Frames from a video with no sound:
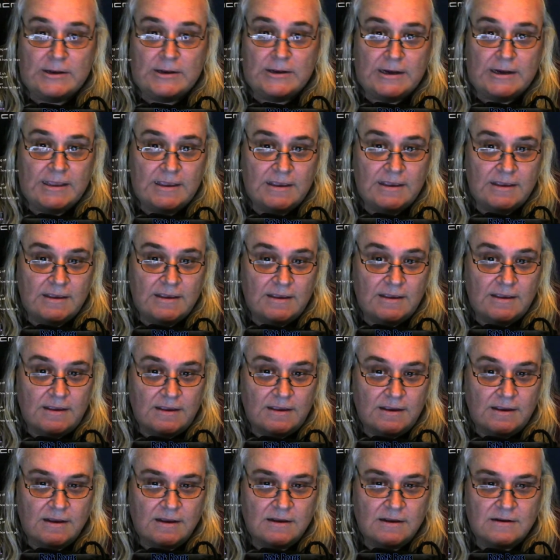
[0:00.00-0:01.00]
the
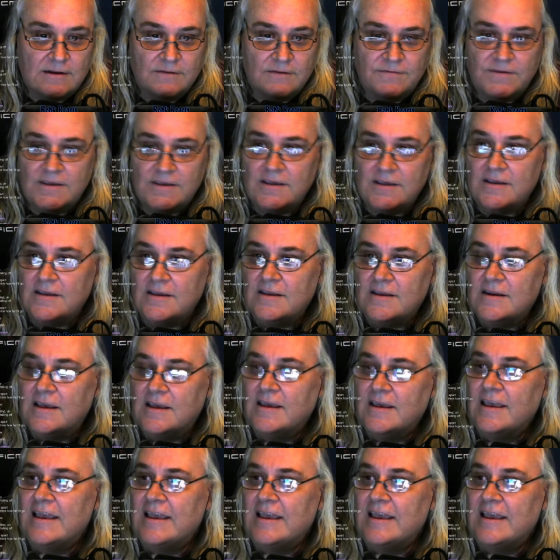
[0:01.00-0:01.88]
need to feed